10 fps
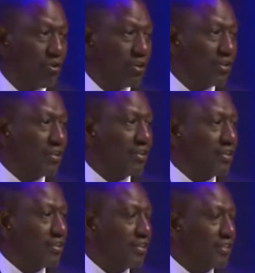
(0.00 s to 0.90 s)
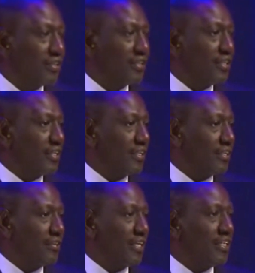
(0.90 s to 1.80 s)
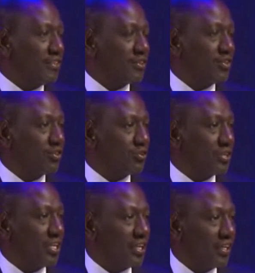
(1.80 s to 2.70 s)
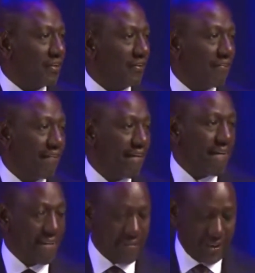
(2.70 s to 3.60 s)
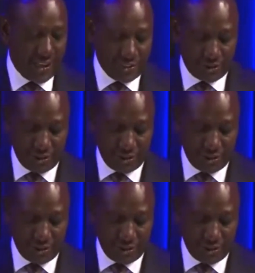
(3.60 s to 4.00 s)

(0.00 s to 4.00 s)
the institute here, the Carson